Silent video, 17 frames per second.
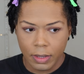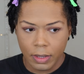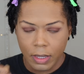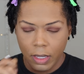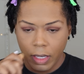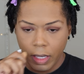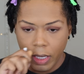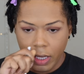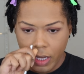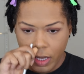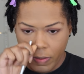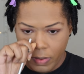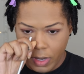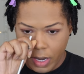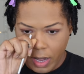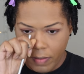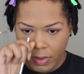to link
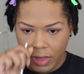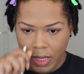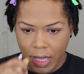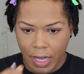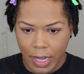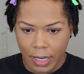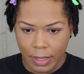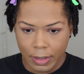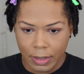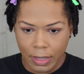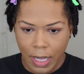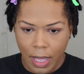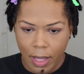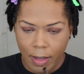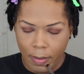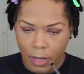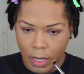up with everything at the
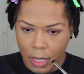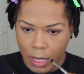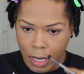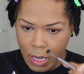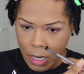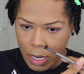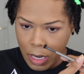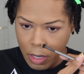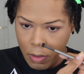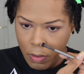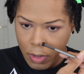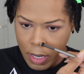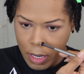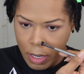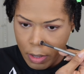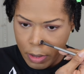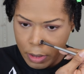top. And I do
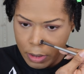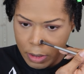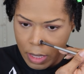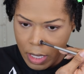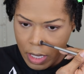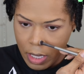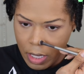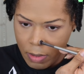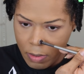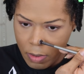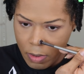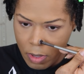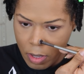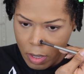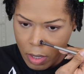that on the same